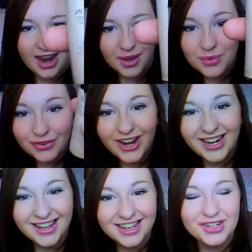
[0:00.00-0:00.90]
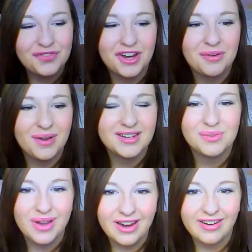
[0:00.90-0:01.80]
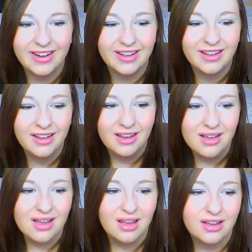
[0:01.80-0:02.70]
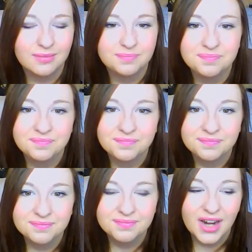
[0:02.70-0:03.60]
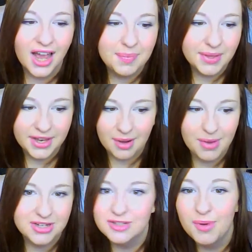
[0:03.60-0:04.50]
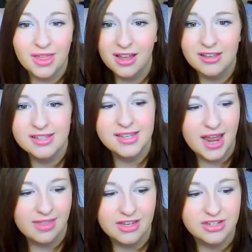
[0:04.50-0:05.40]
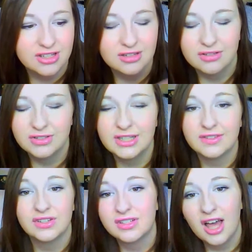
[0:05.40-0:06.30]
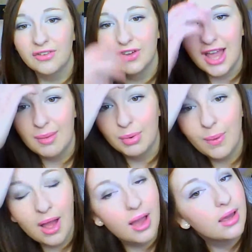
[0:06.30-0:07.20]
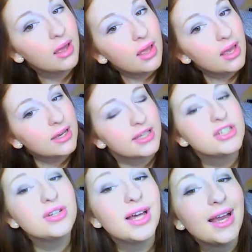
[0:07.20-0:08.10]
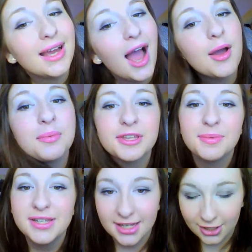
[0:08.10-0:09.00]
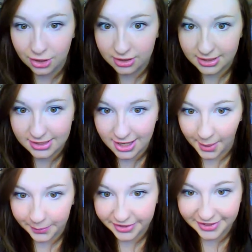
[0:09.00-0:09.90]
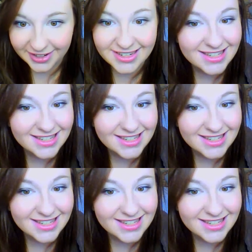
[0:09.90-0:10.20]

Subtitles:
and I would really like to find a way to wear it. I'm thinking I might just buy the colour today and then just leave this reserved for camera work. I do like how it makes my skin look on this camera.